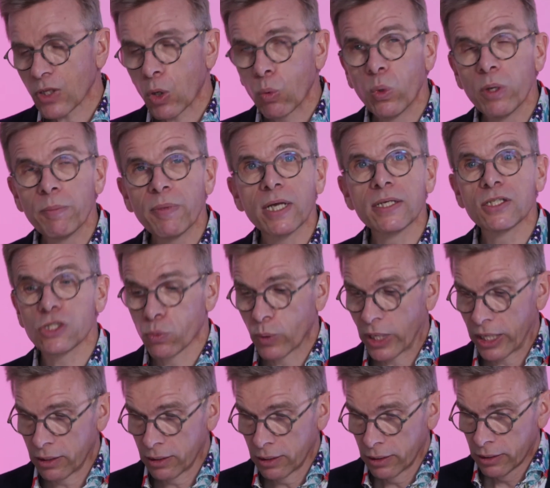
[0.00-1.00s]
we might as
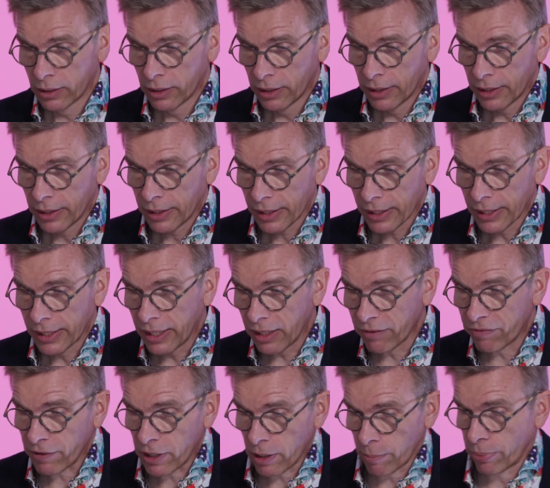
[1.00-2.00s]
well
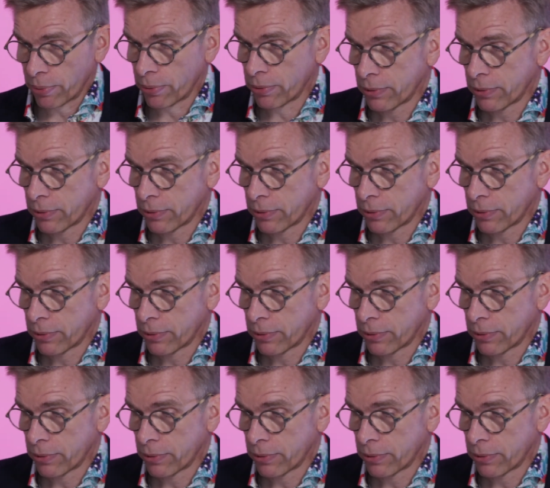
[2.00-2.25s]
give up.